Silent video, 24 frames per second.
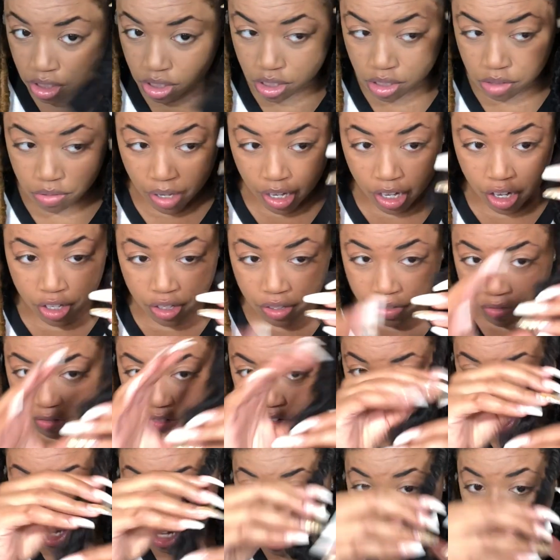it's right here in the
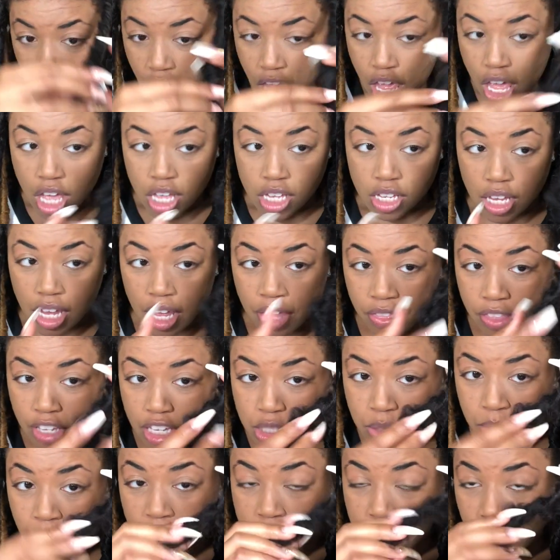front. And
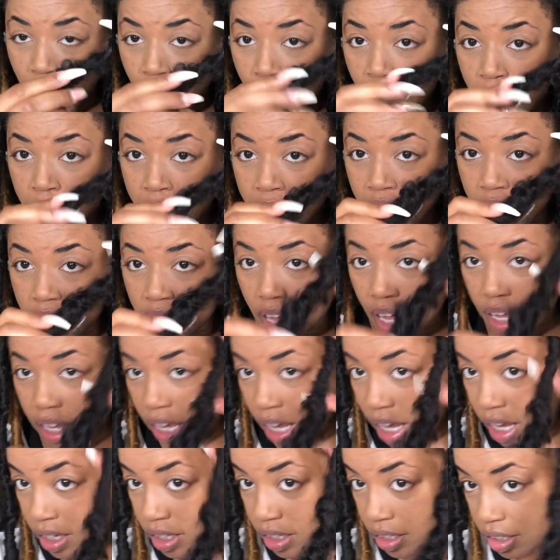this one is already like
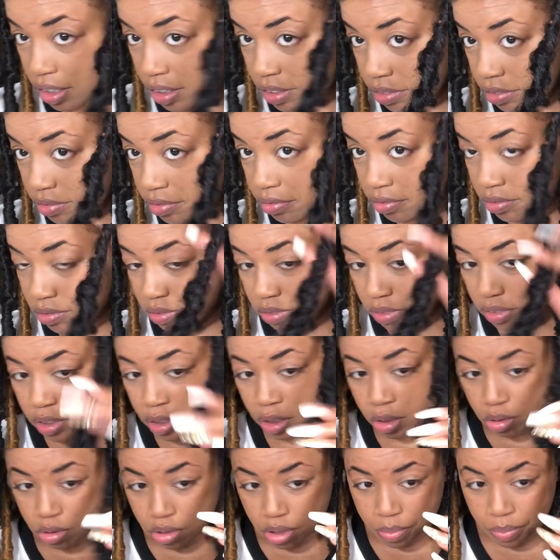kind of
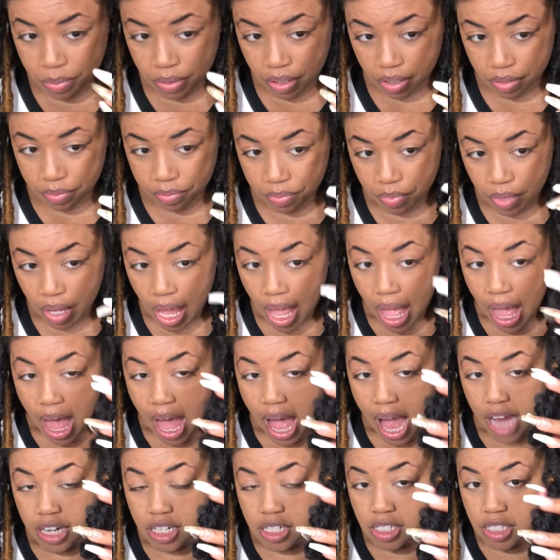loose, but
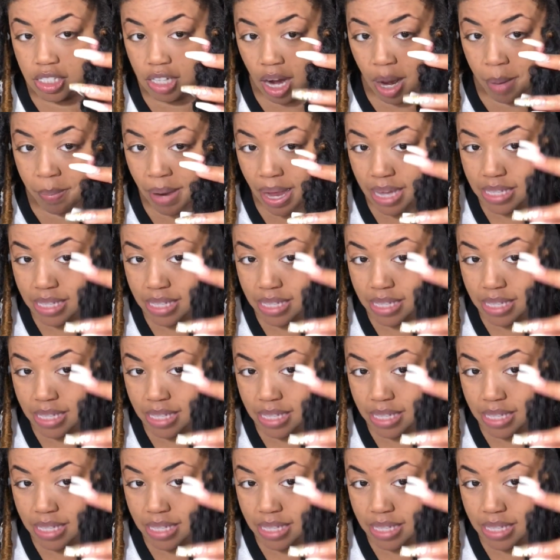I just start by